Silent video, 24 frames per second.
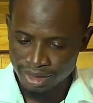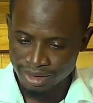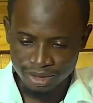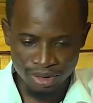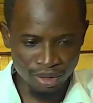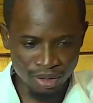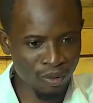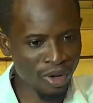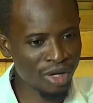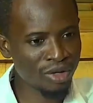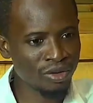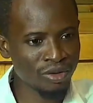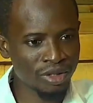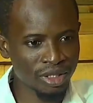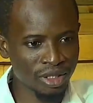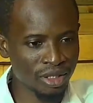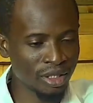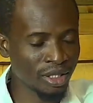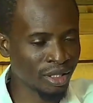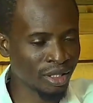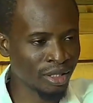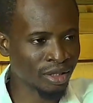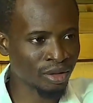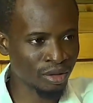Yes, when you
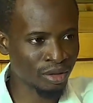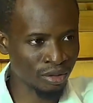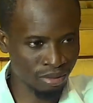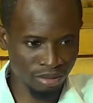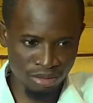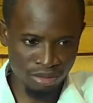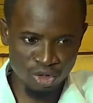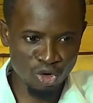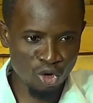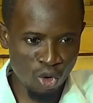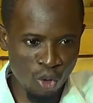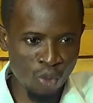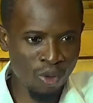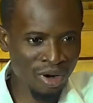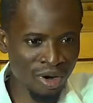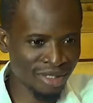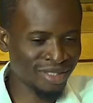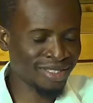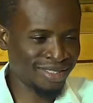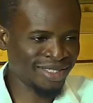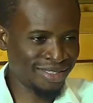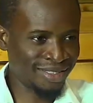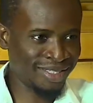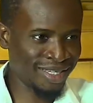see it, you know
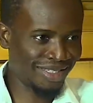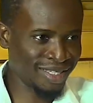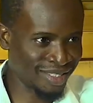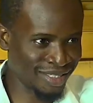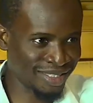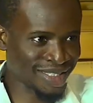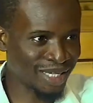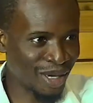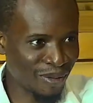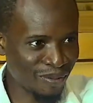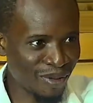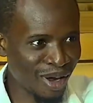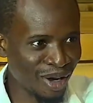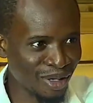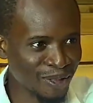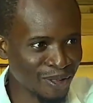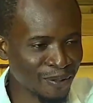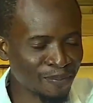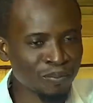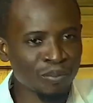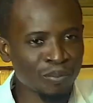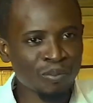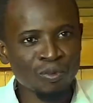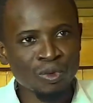what this is
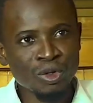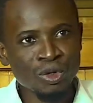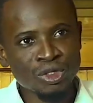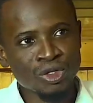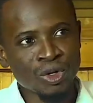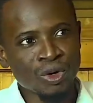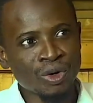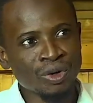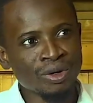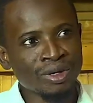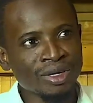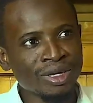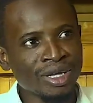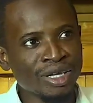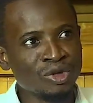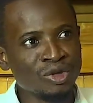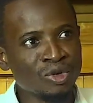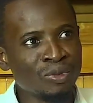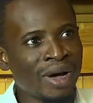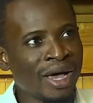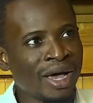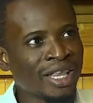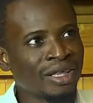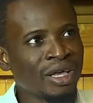about. So
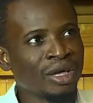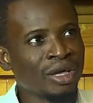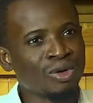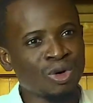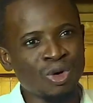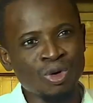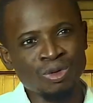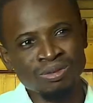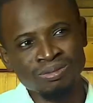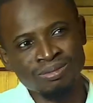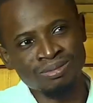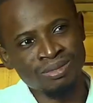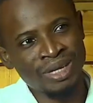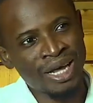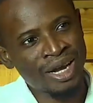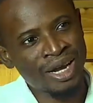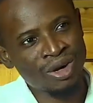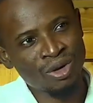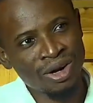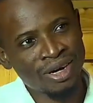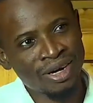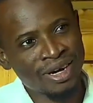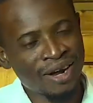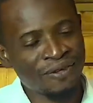you might think, oh, there
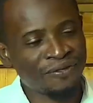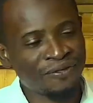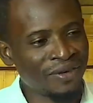are no